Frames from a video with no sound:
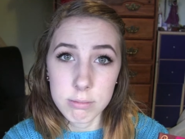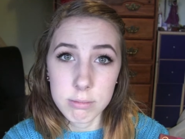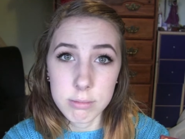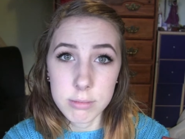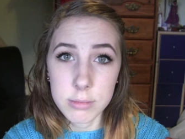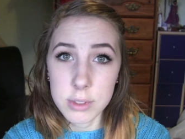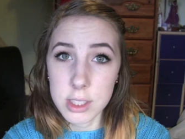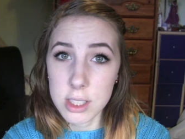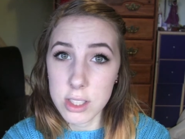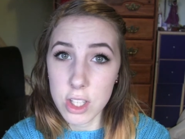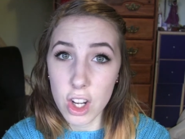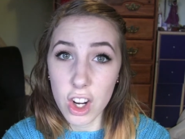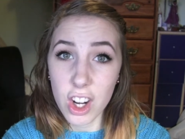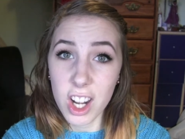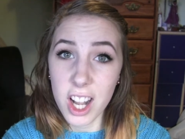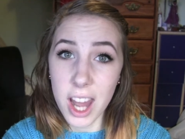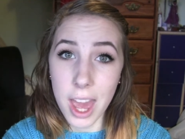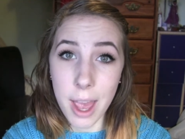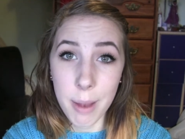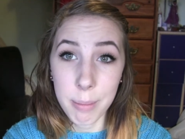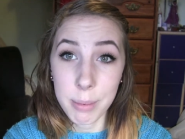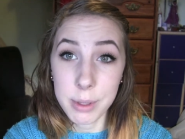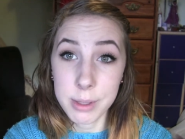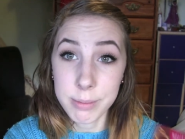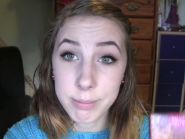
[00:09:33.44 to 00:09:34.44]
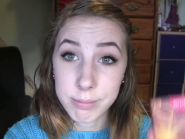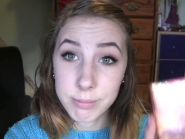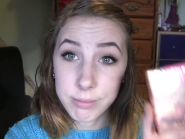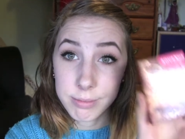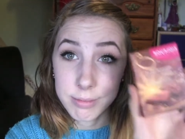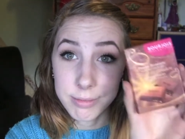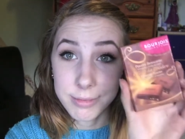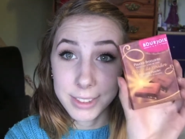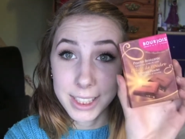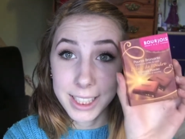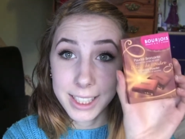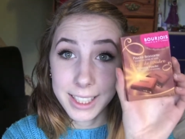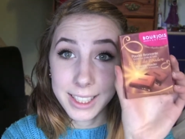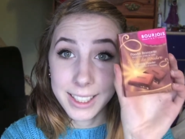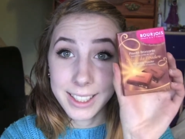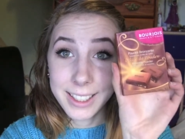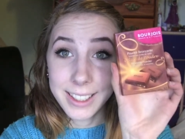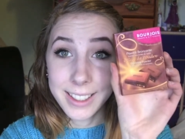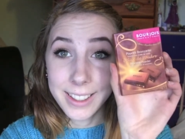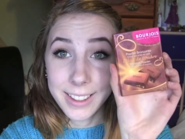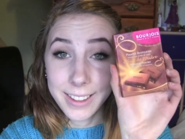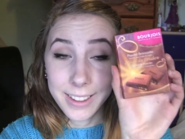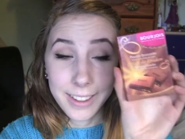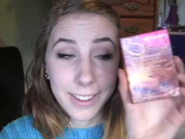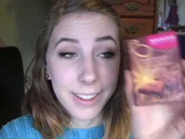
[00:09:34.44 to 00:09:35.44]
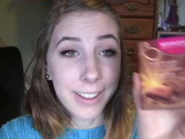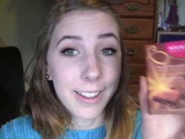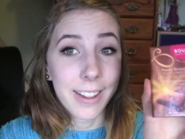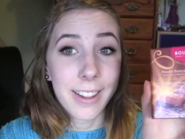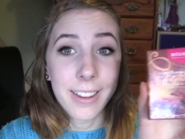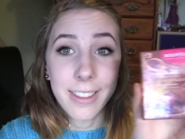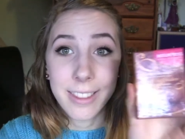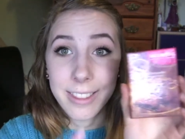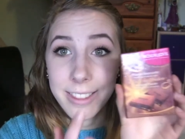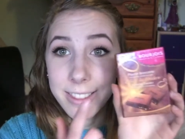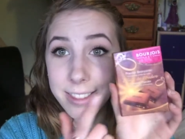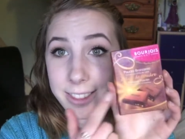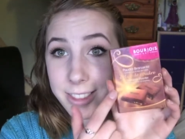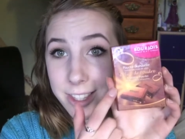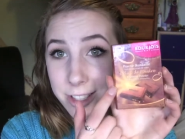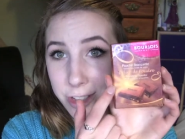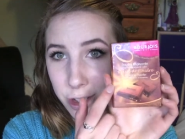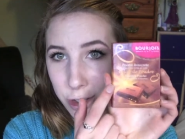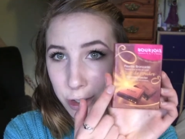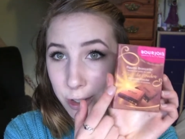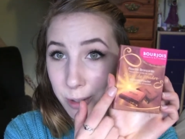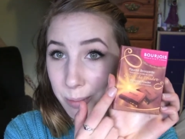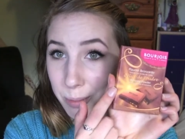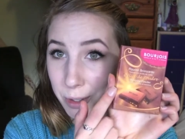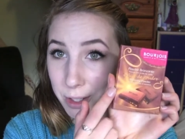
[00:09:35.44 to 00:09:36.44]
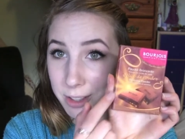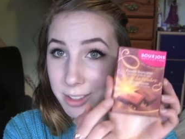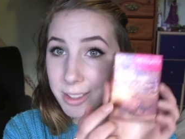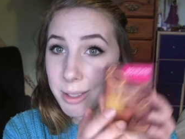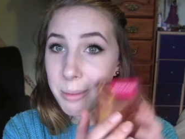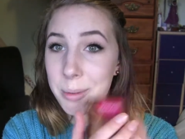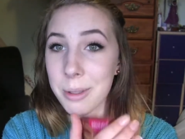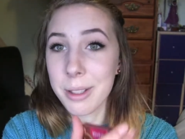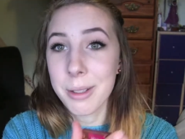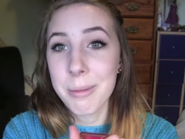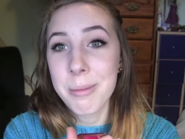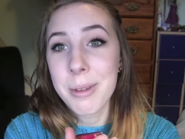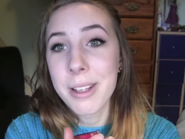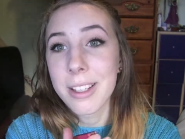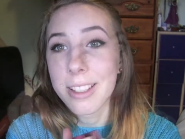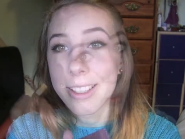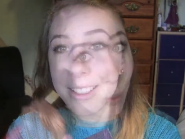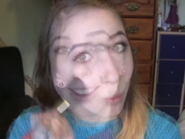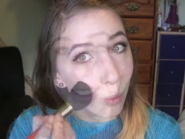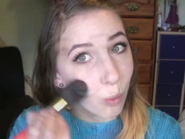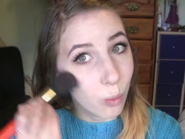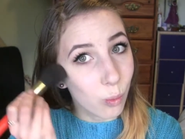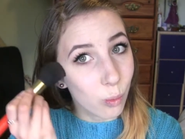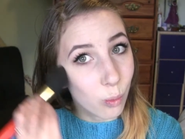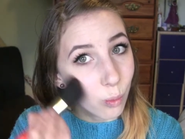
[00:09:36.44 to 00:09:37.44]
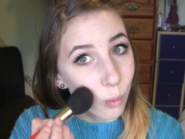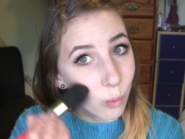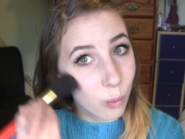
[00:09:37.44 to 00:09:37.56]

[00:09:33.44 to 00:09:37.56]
It's not going to happen. The chocolate bronzer, pretty much.